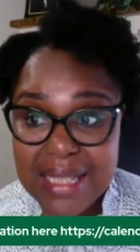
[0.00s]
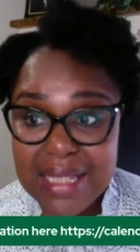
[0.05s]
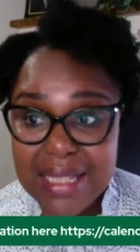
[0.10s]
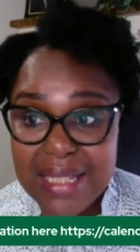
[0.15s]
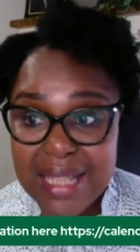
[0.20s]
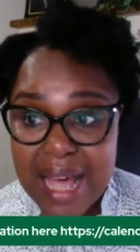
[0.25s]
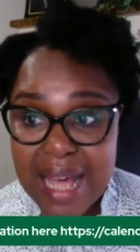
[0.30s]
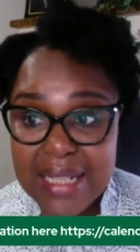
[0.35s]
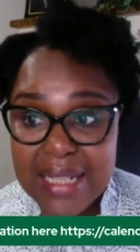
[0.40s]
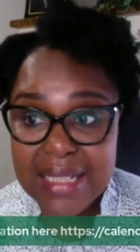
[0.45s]

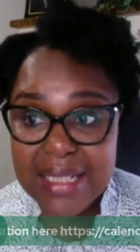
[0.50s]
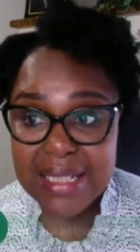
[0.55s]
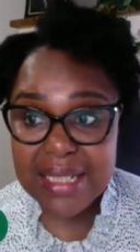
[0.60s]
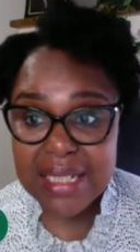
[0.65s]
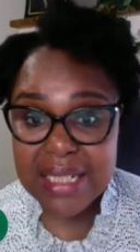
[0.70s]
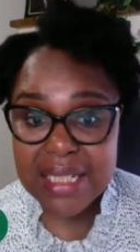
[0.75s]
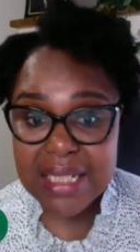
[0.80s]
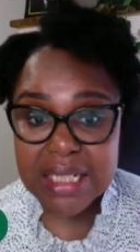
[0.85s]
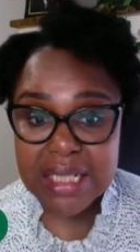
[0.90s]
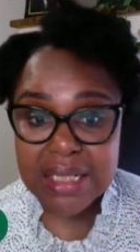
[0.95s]
that
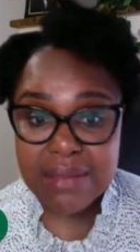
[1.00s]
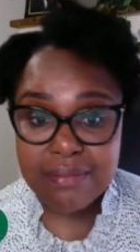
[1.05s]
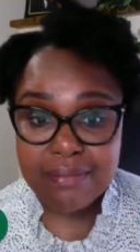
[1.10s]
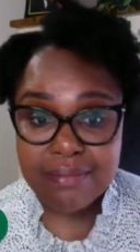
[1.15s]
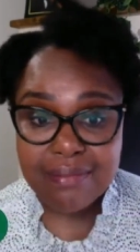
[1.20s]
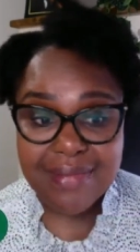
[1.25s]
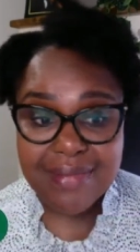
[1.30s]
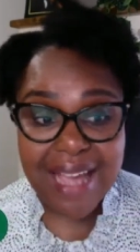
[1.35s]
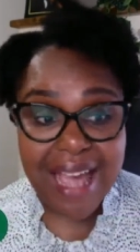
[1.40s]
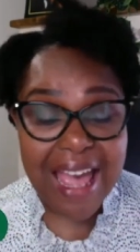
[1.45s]

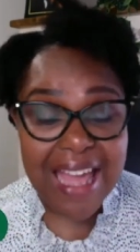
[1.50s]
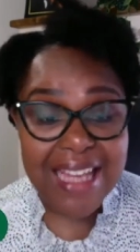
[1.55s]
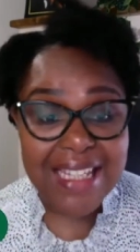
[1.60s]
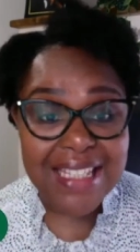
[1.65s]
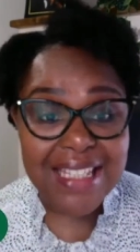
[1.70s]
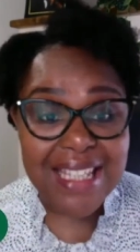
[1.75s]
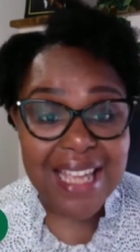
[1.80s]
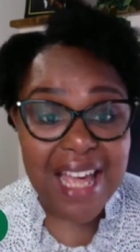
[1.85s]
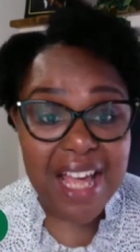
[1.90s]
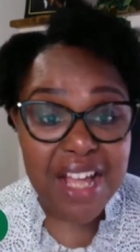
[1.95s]

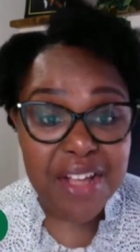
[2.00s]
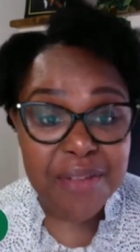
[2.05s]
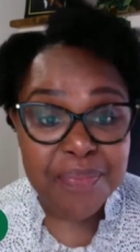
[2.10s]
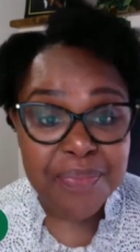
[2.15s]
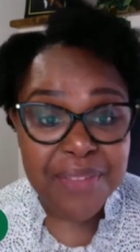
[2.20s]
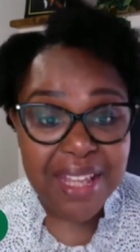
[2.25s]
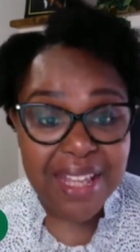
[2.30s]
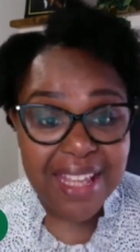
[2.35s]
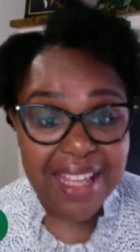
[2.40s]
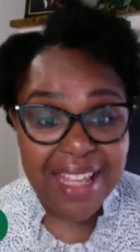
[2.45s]
and
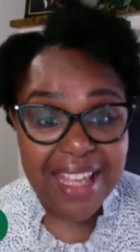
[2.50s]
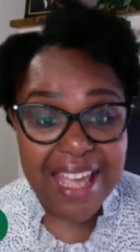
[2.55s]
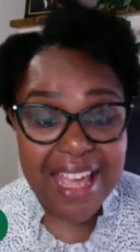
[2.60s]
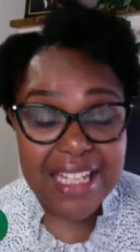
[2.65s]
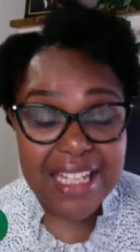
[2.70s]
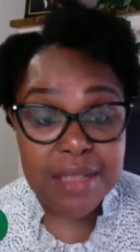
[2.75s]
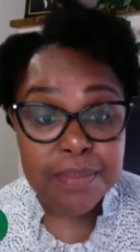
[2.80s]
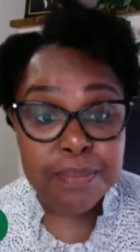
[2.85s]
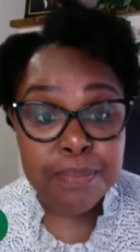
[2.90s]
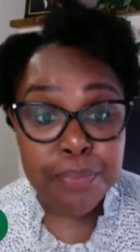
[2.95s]

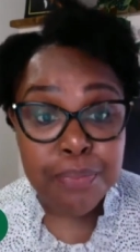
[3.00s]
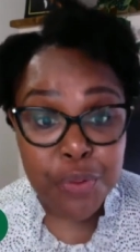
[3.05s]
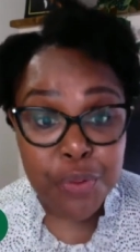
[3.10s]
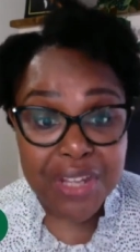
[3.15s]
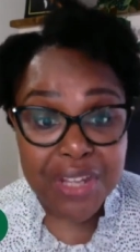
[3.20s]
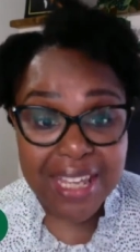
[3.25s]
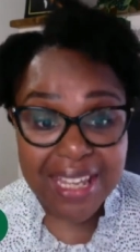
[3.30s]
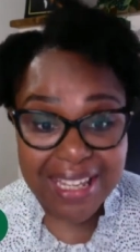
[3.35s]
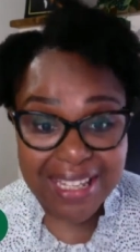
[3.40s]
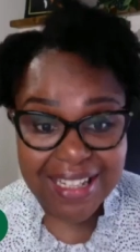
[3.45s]
book
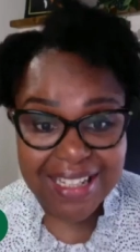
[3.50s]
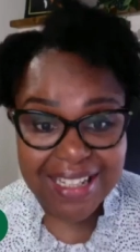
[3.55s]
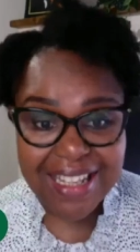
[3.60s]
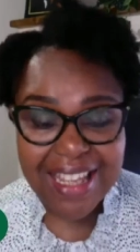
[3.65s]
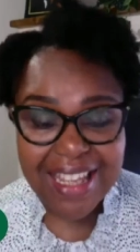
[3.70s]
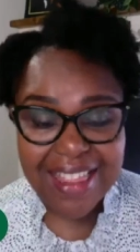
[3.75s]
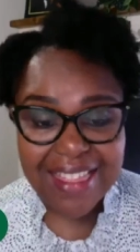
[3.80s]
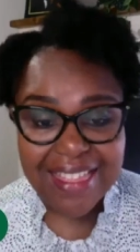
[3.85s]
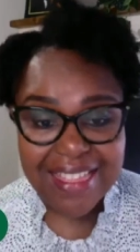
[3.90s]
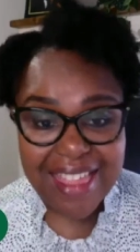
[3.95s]
in
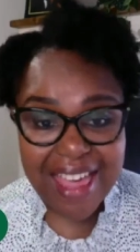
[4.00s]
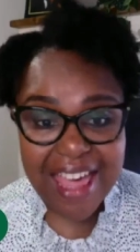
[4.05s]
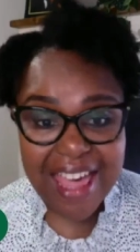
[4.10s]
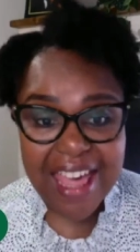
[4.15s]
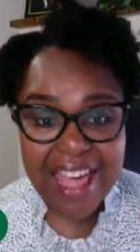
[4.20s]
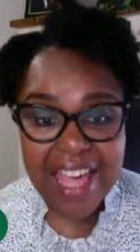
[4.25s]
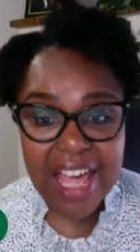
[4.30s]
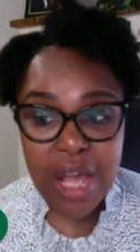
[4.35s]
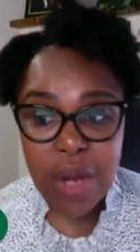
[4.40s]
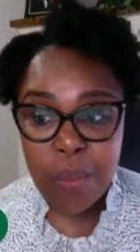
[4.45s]

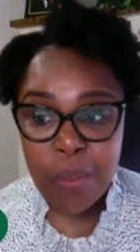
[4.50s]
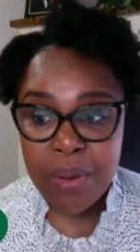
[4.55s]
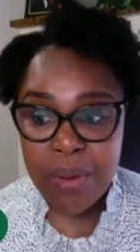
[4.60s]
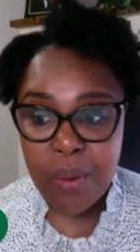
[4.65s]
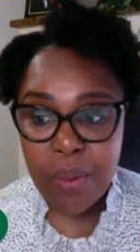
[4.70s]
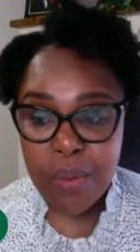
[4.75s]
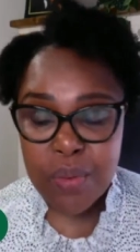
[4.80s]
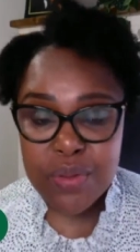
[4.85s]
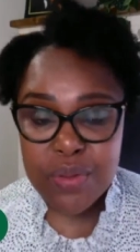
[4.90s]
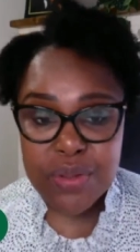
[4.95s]
there. We
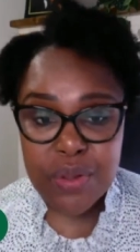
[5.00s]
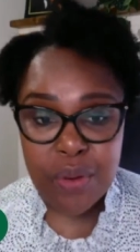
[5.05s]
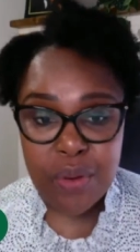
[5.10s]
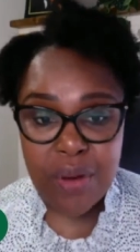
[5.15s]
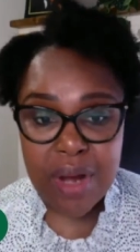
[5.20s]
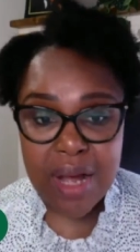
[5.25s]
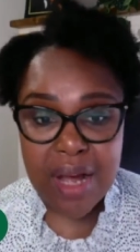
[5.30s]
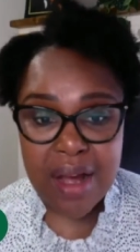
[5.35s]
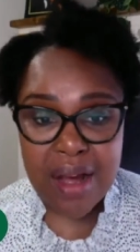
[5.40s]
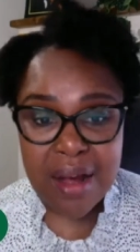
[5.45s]

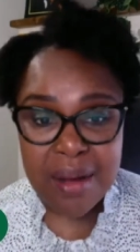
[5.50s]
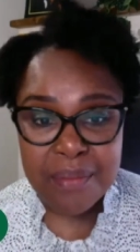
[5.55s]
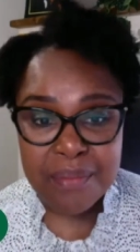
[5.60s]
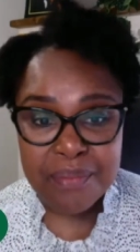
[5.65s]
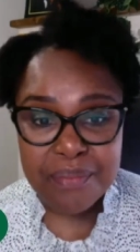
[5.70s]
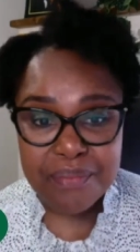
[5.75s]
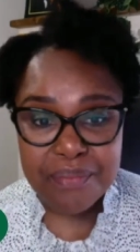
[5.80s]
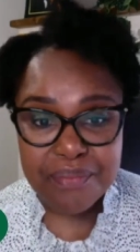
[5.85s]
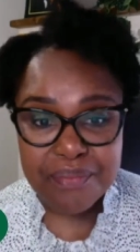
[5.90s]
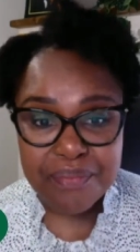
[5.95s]
also are
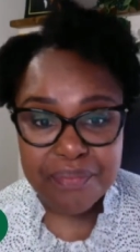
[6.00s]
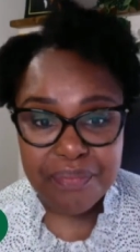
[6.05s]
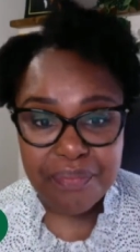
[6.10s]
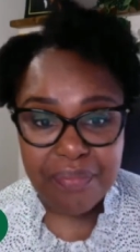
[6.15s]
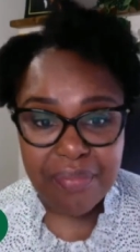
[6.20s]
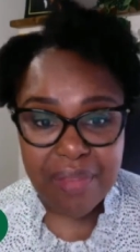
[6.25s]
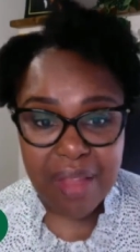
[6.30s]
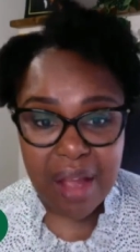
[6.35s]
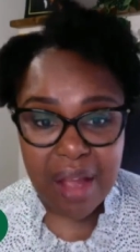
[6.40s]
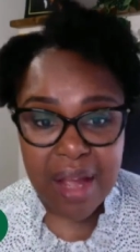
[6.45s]

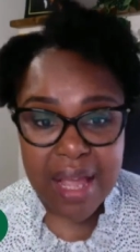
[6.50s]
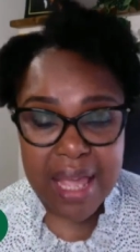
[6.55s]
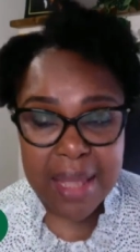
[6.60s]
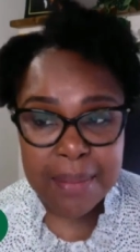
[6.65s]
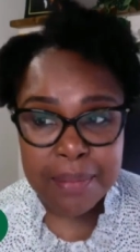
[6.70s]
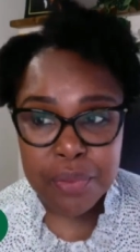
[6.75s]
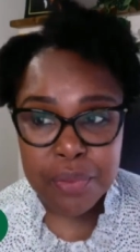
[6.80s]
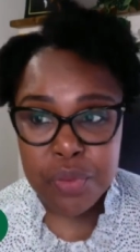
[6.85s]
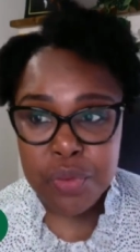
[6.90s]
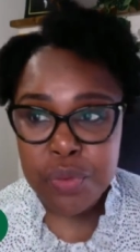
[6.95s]

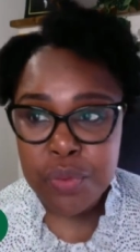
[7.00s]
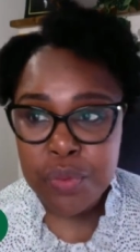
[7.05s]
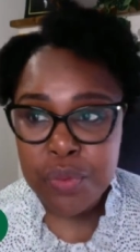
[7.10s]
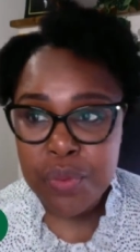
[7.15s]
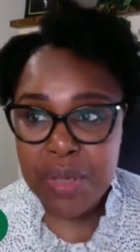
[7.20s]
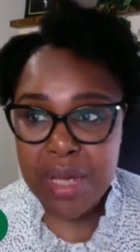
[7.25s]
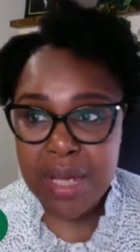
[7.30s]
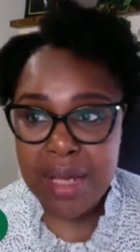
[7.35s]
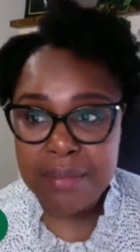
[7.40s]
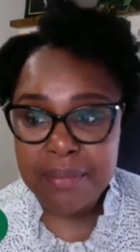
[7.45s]
able to
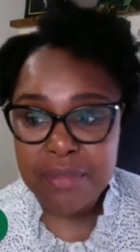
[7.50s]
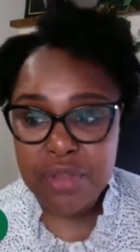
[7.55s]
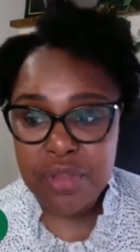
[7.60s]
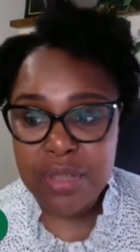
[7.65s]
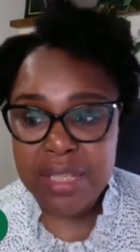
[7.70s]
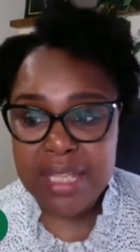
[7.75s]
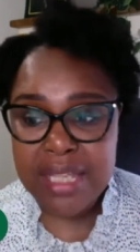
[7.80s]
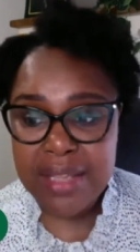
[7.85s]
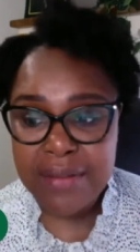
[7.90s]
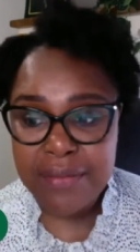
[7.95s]

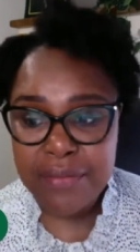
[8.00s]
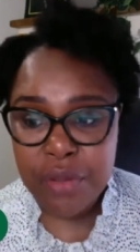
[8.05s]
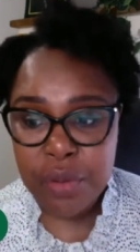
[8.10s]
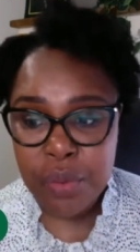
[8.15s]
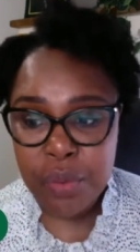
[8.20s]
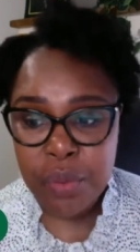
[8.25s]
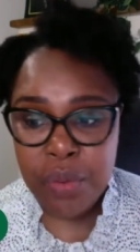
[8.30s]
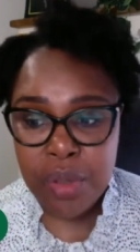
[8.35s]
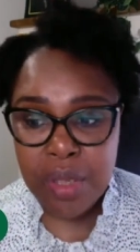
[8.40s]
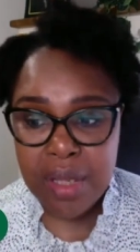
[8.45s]
give
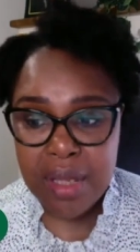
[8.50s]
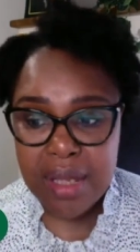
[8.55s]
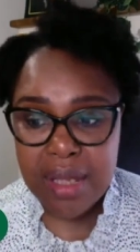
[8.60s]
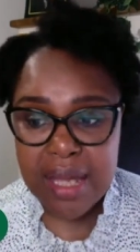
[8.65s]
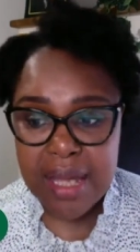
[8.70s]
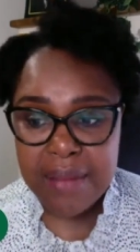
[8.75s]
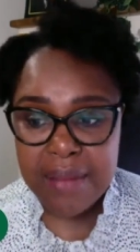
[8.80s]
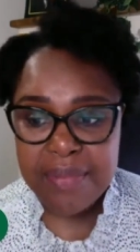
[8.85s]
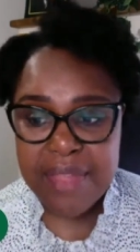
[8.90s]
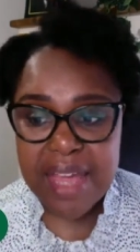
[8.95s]
you
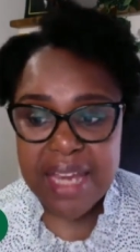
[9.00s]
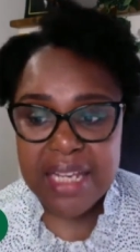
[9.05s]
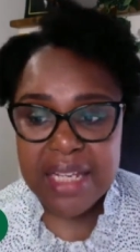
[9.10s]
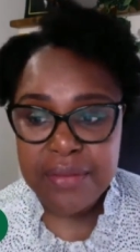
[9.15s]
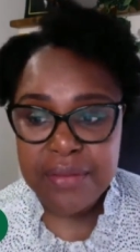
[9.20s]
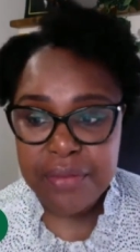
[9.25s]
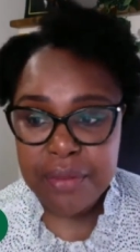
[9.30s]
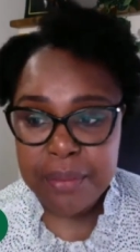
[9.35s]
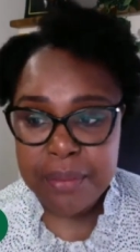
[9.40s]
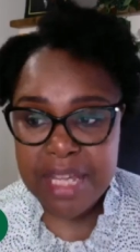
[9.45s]
that
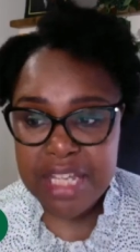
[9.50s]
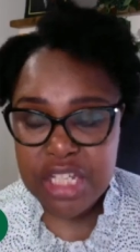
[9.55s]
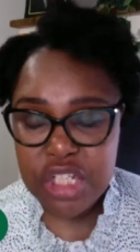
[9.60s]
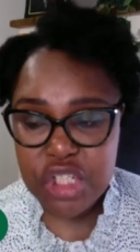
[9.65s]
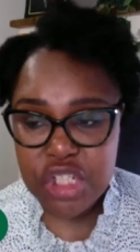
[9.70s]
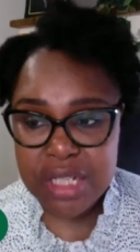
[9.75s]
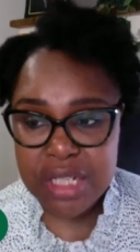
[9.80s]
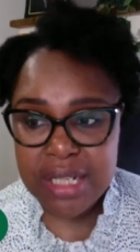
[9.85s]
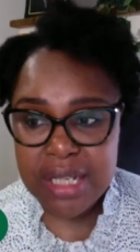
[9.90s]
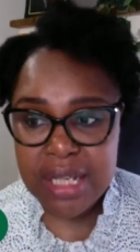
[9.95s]

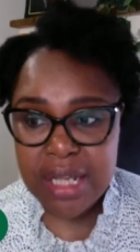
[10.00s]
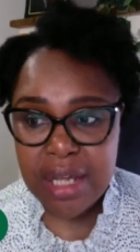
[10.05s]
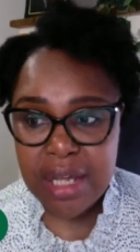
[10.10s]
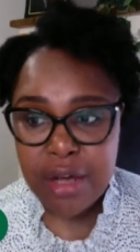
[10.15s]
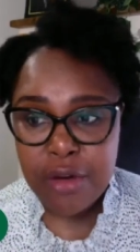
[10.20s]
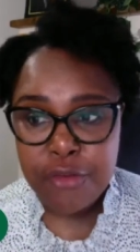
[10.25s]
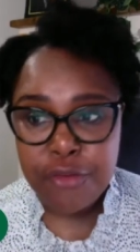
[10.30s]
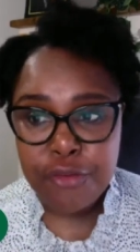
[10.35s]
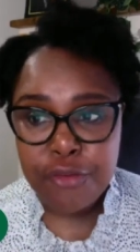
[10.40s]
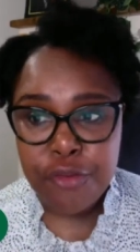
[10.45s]
information
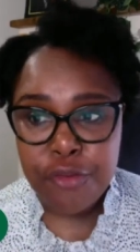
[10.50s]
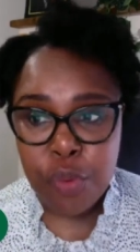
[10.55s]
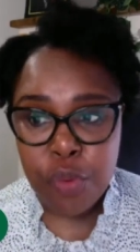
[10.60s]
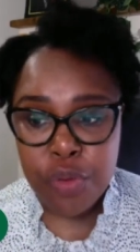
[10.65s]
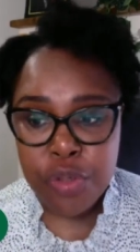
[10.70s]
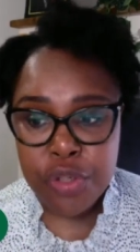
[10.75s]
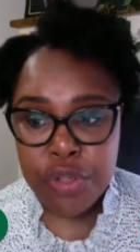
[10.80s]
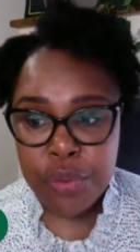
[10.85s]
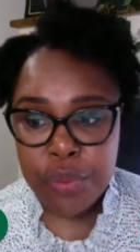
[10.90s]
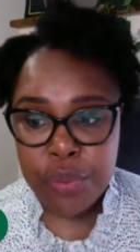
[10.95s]
for
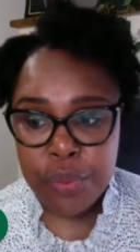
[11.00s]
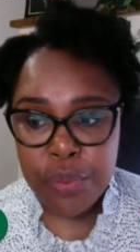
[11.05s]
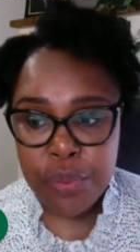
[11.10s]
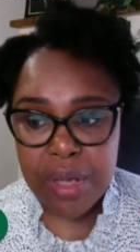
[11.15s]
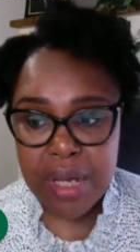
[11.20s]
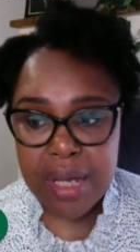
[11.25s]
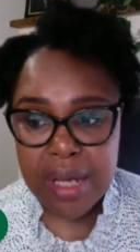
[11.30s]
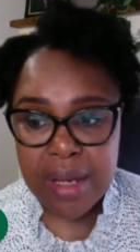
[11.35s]
you.